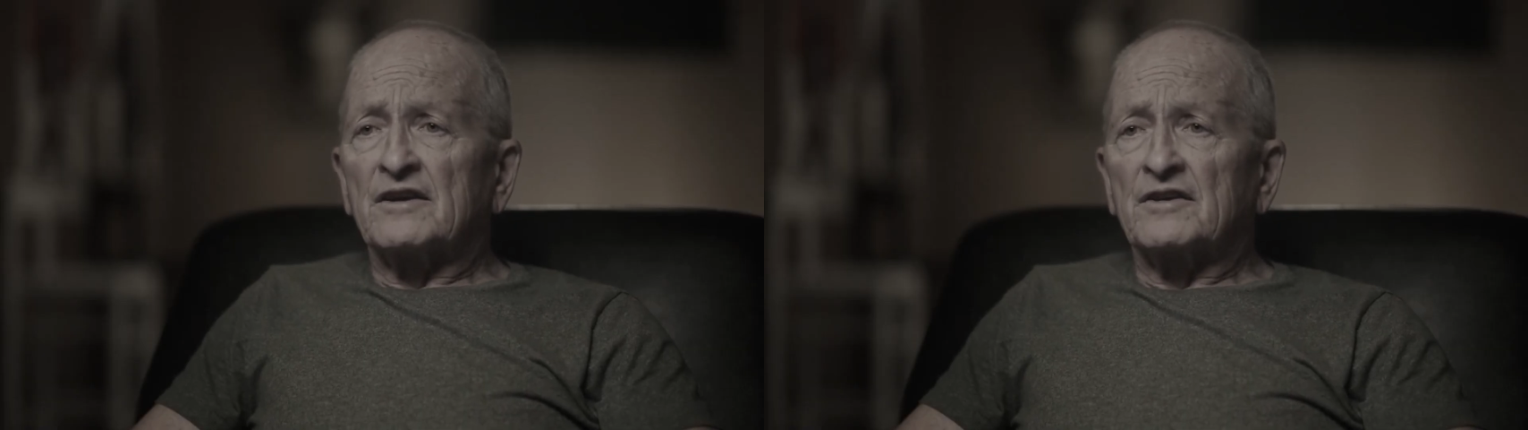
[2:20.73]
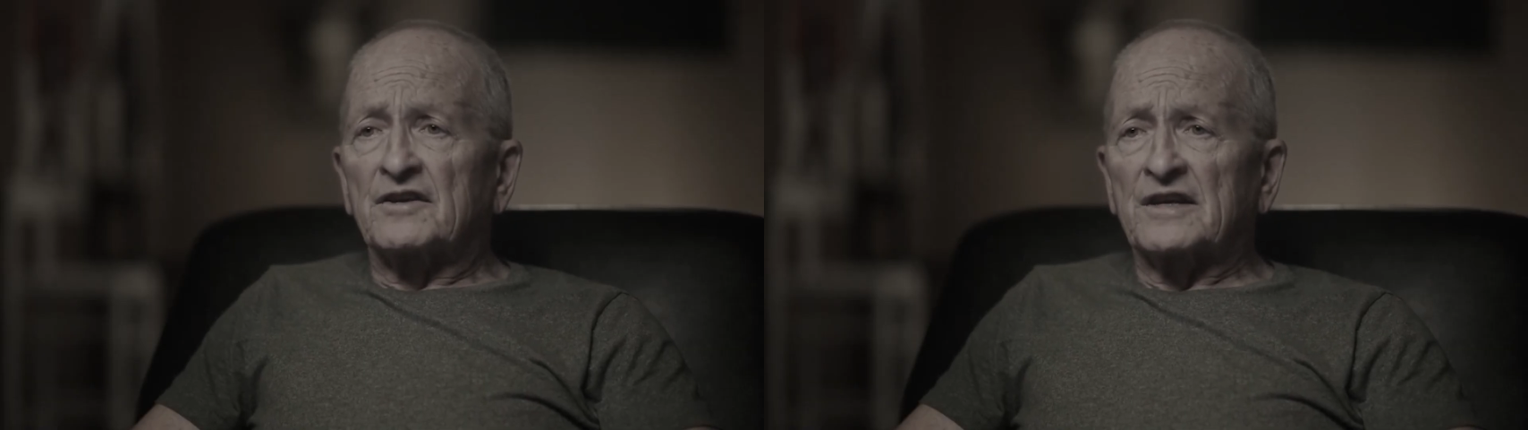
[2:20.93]

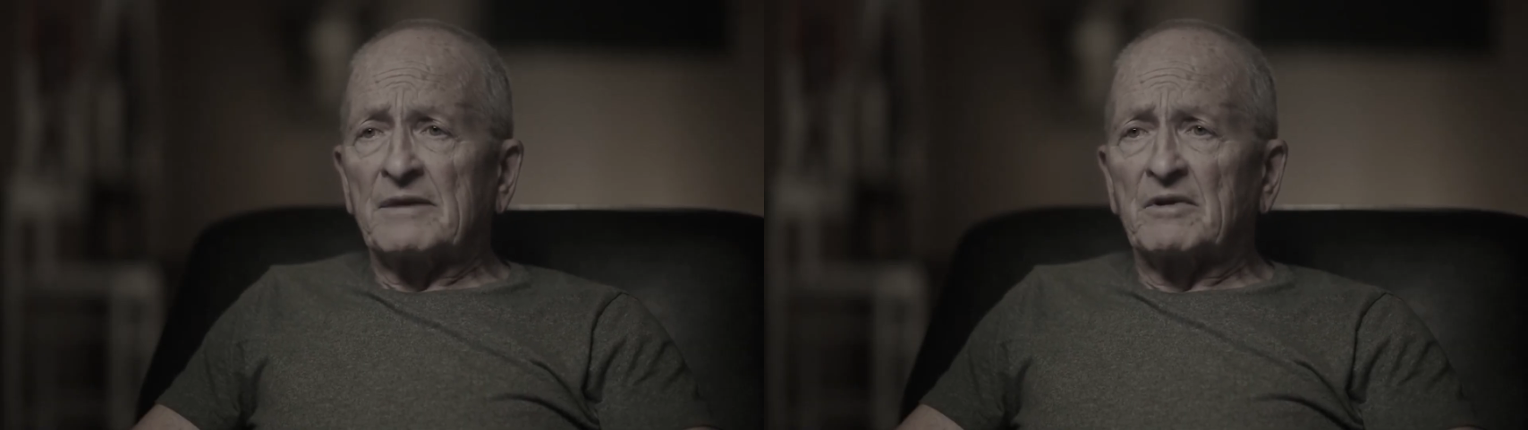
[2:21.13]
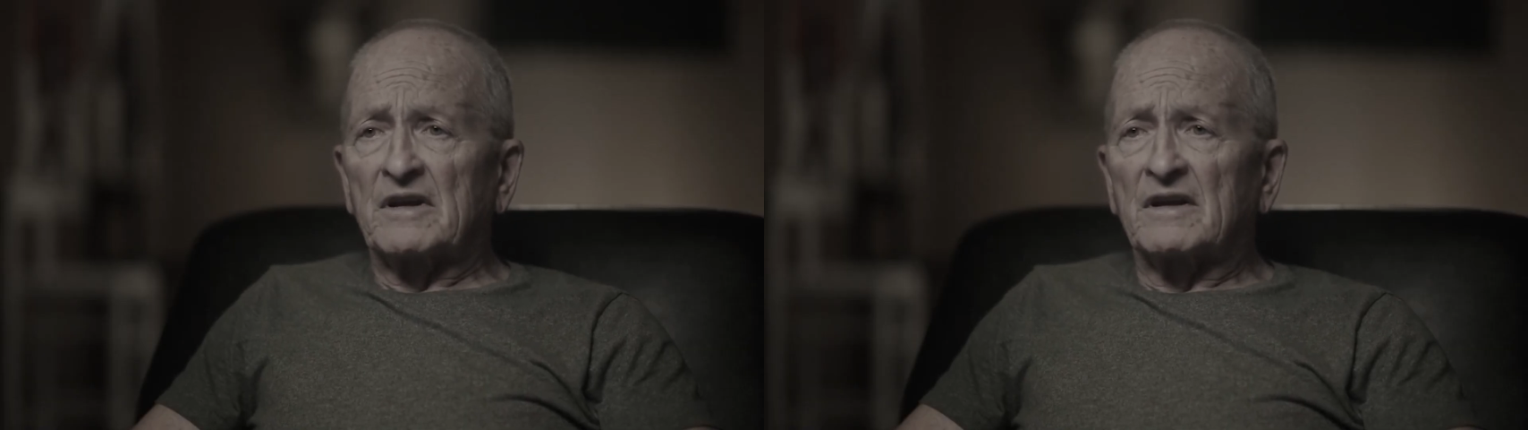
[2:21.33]

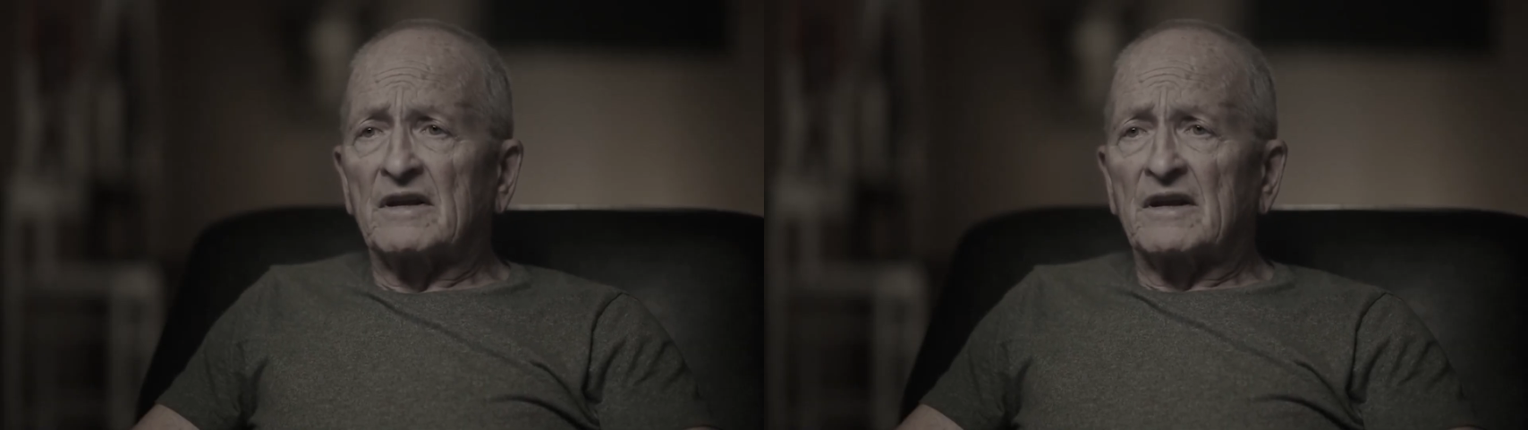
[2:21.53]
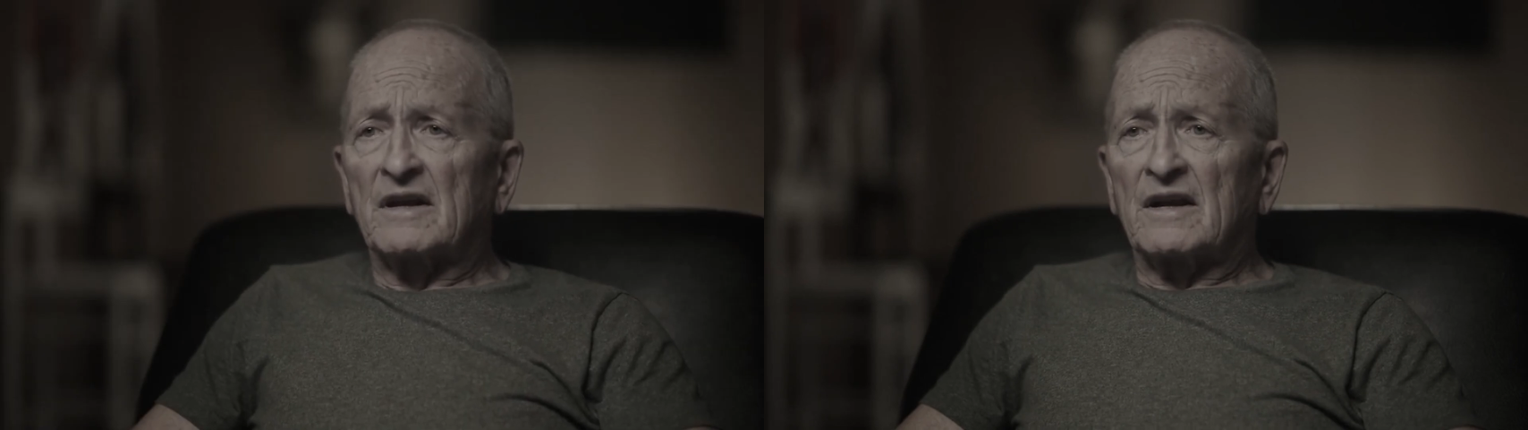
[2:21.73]

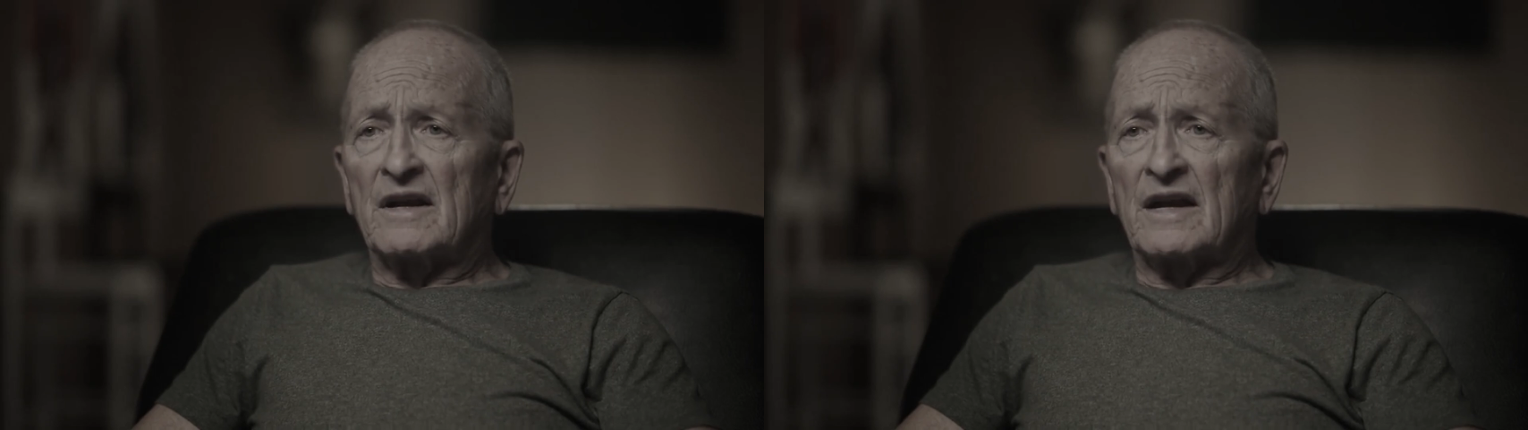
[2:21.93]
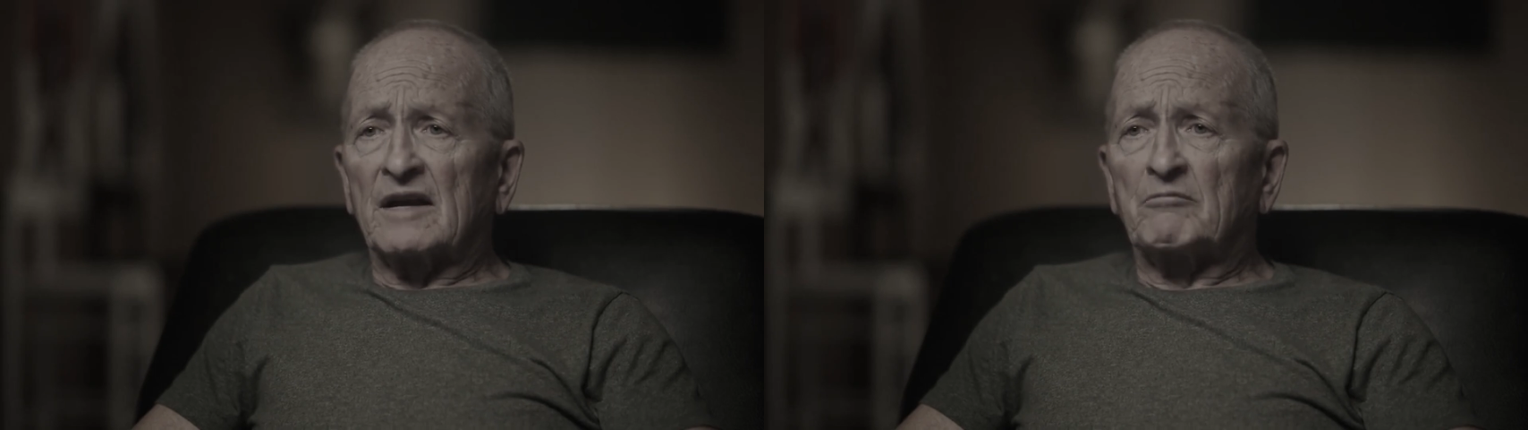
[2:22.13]

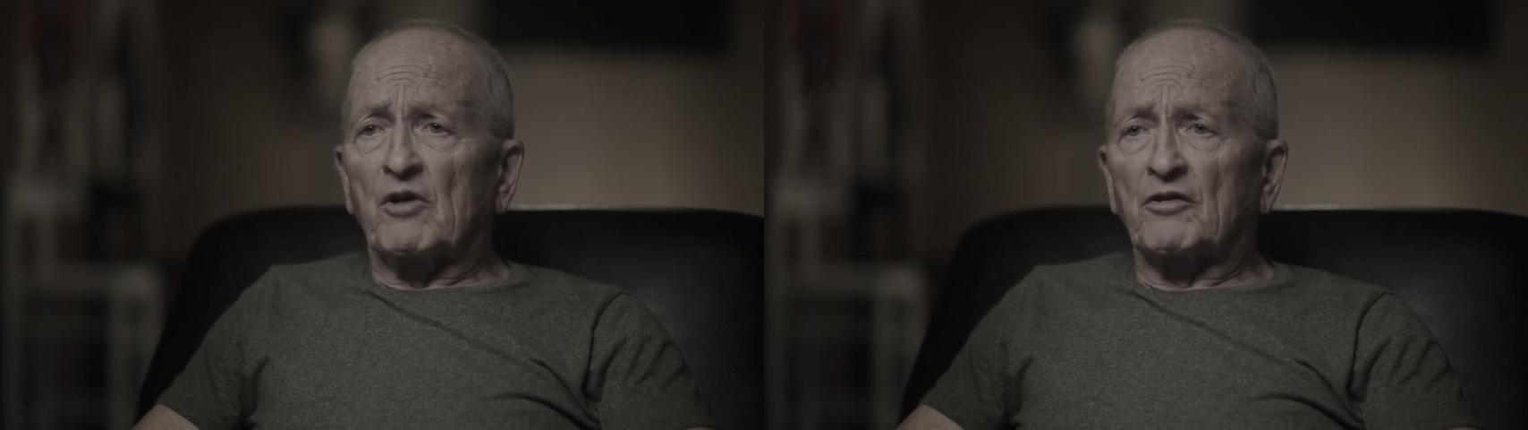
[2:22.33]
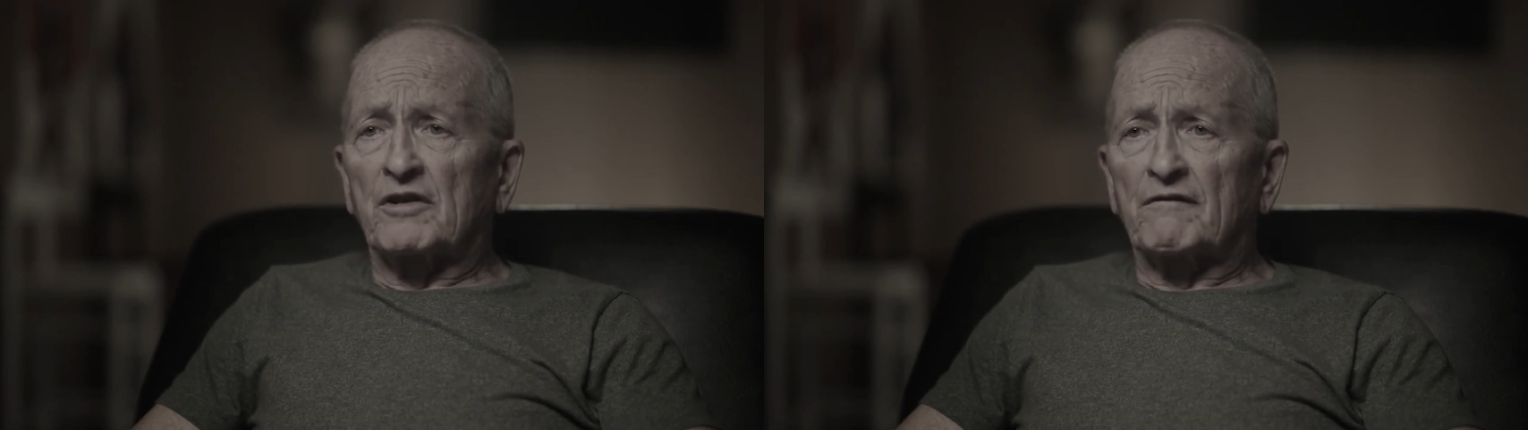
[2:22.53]
semen in both